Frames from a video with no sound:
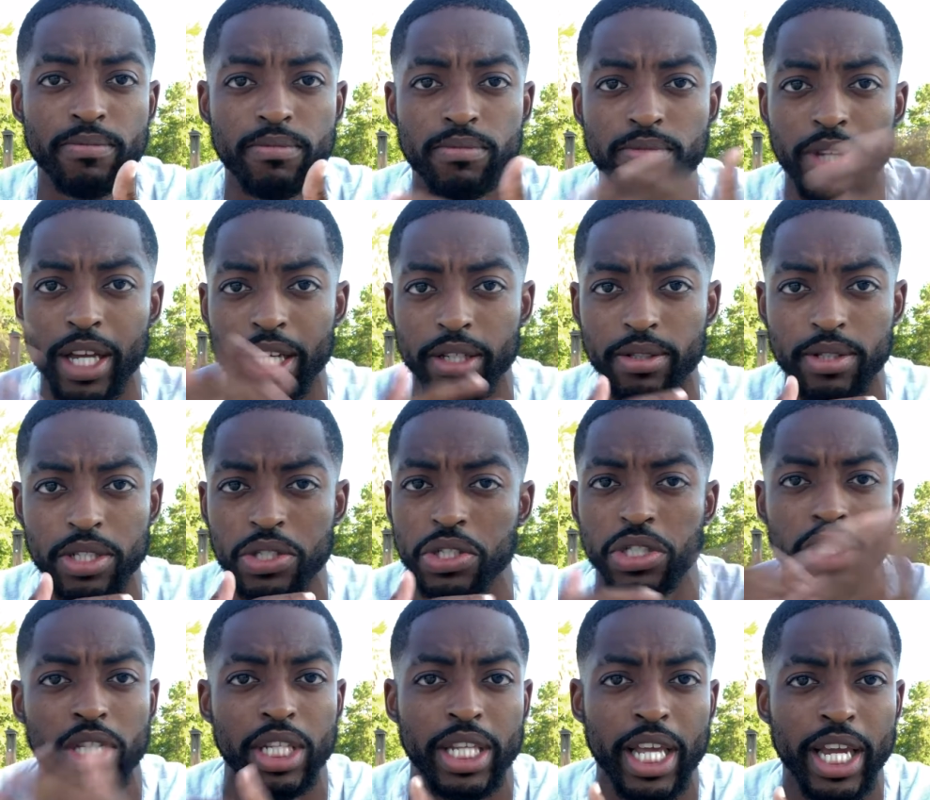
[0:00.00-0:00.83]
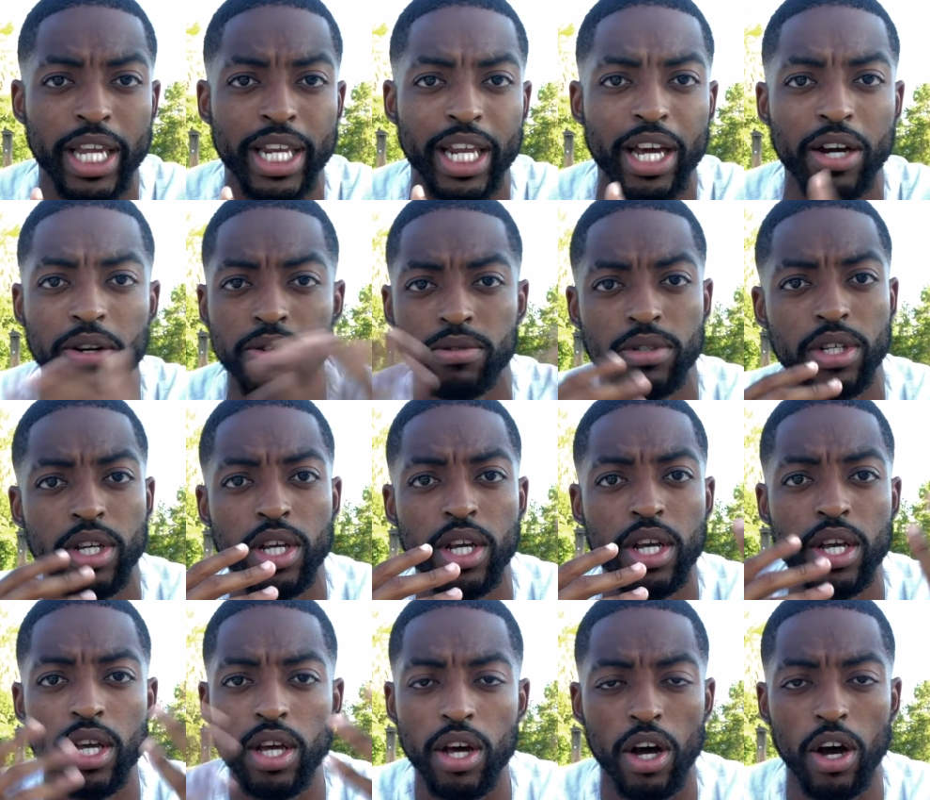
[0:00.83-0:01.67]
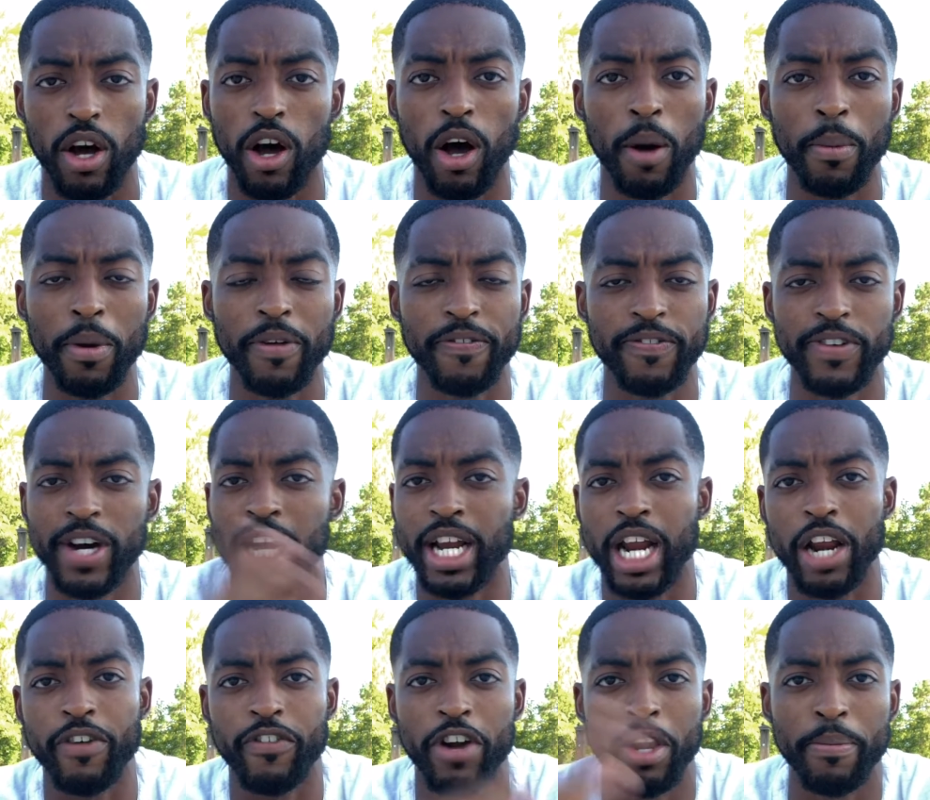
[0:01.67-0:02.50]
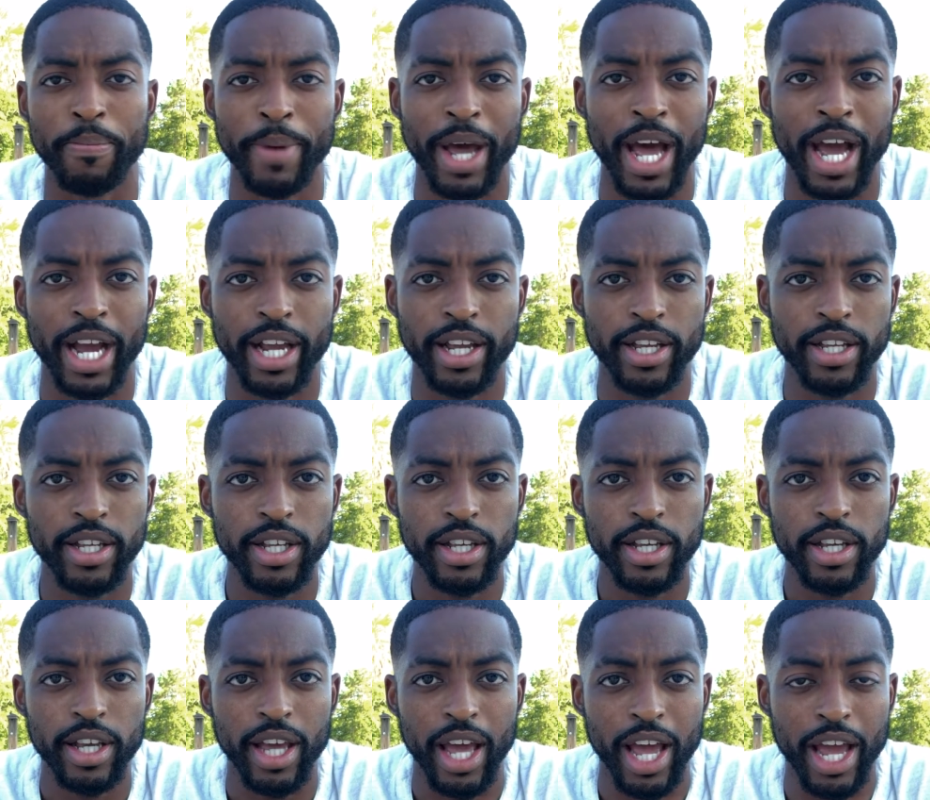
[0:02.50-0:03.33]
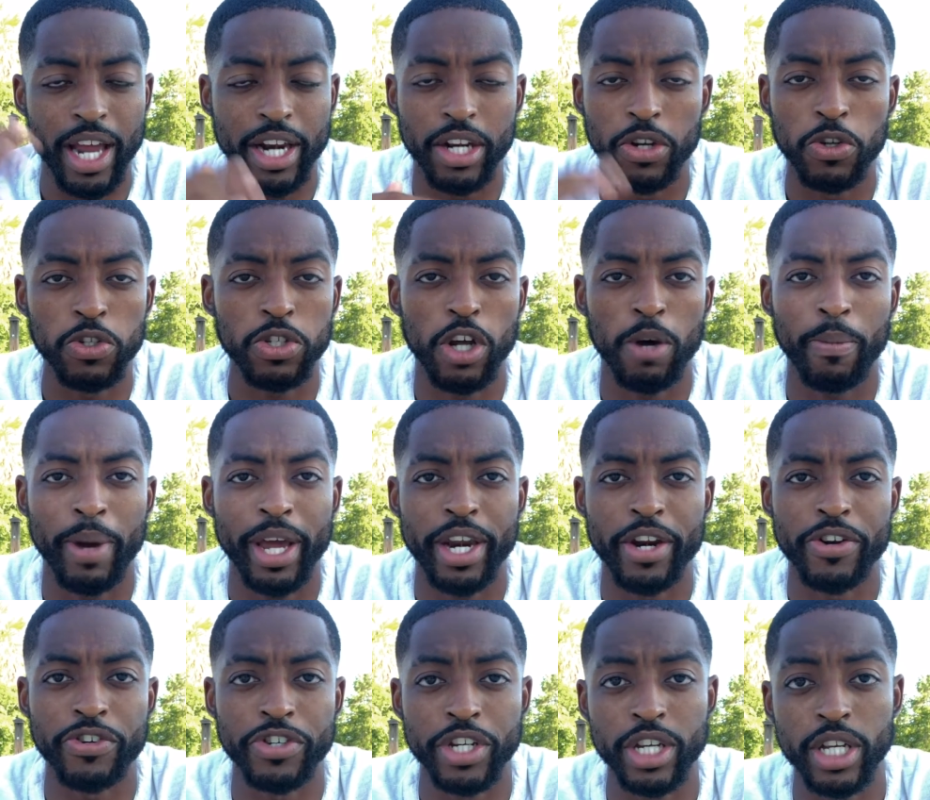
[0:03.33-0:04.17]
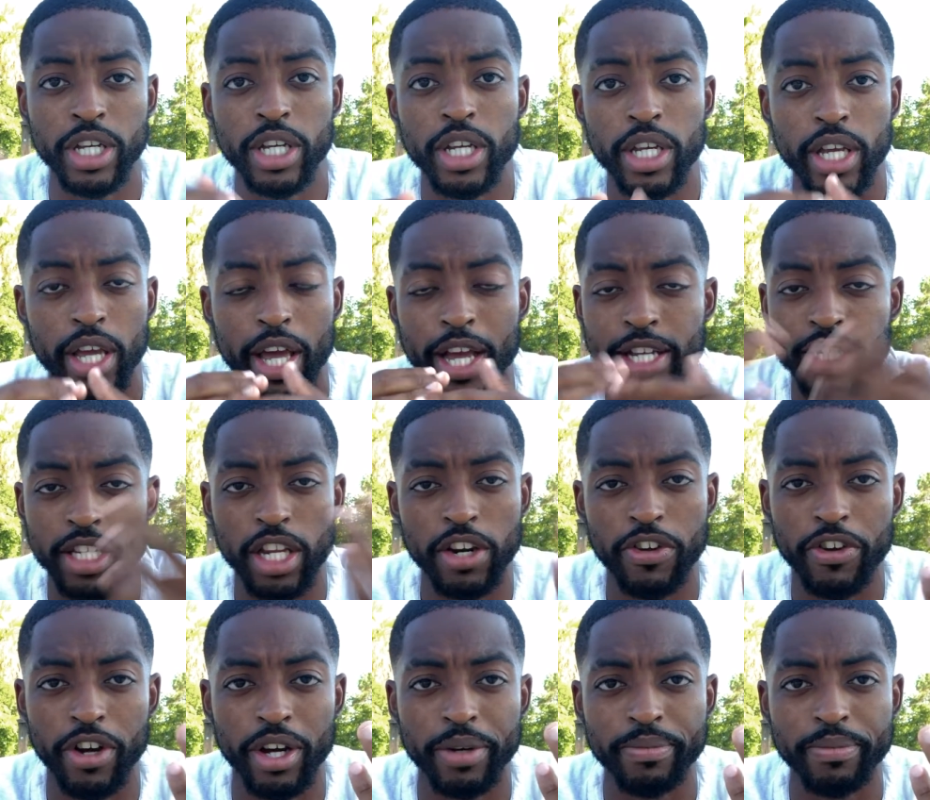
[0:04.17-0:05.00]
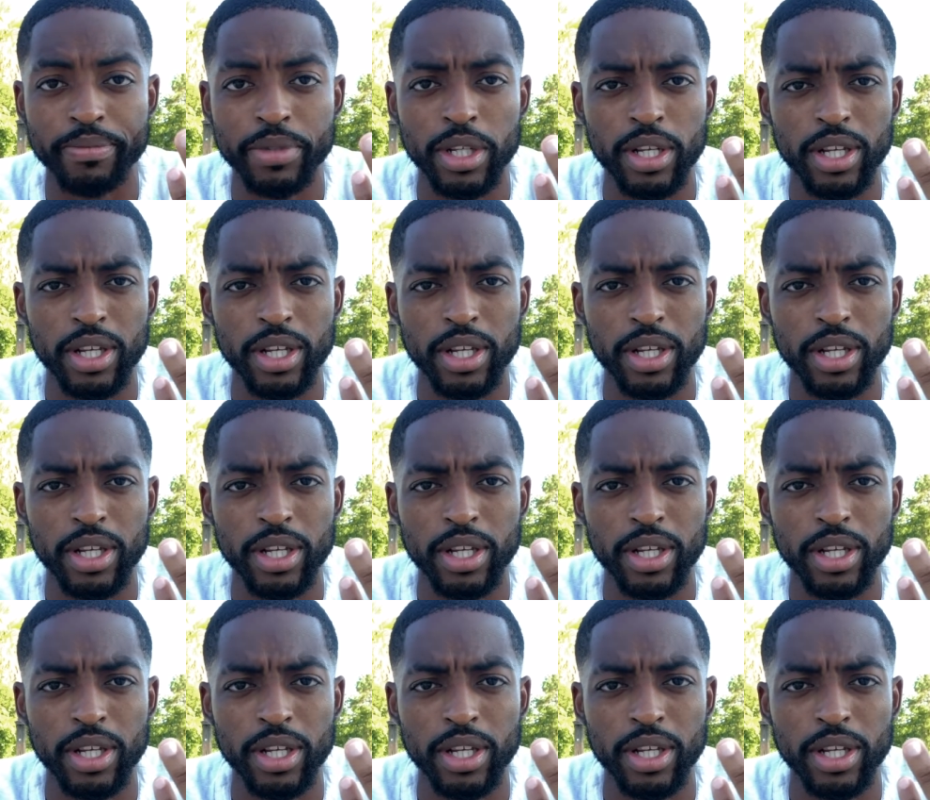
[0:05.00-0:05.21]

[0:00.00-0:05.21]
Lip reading: Like, he was just gonna kick it out. I'll be fine. I run back and lose all my energy, etc.